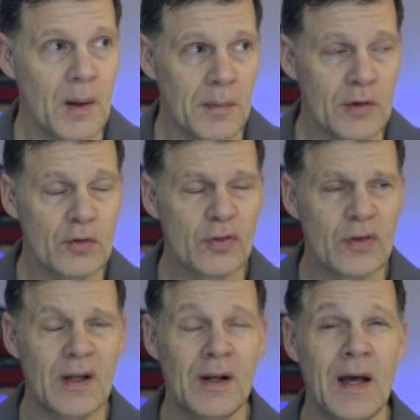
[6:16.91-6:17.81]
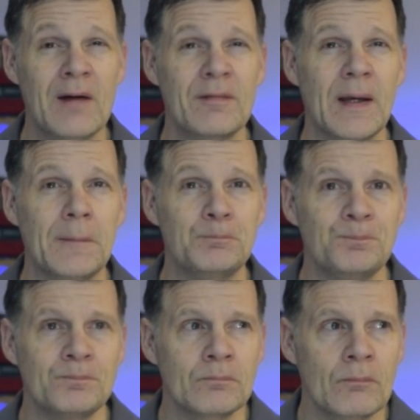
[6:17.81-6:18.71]
but it just didn't have that
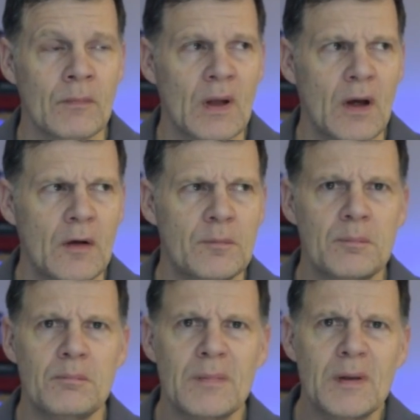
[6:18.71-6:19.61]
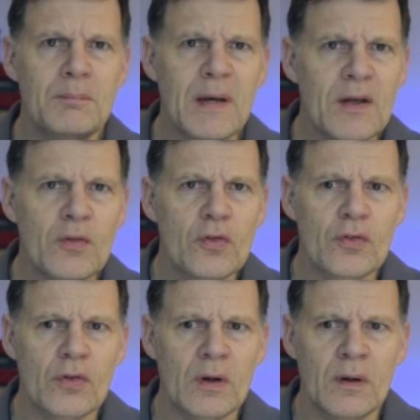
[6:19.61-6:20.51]
kind of
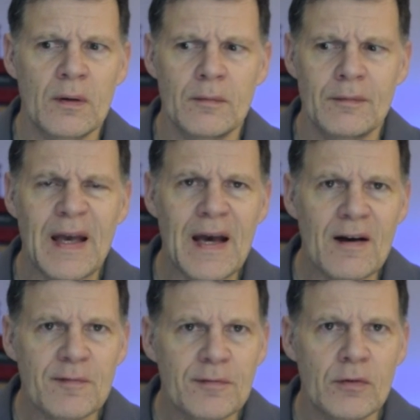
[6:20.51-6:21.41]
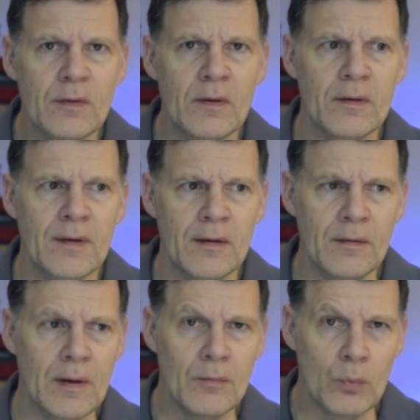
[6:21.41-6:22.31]
mid-bass heft,
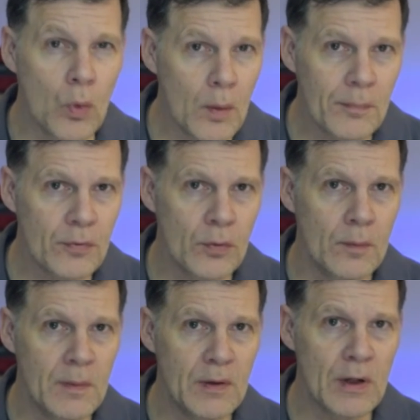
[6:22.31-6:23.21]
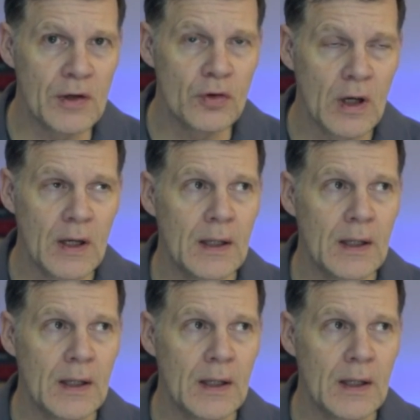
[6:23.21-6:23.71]
that warmth through the mid-range.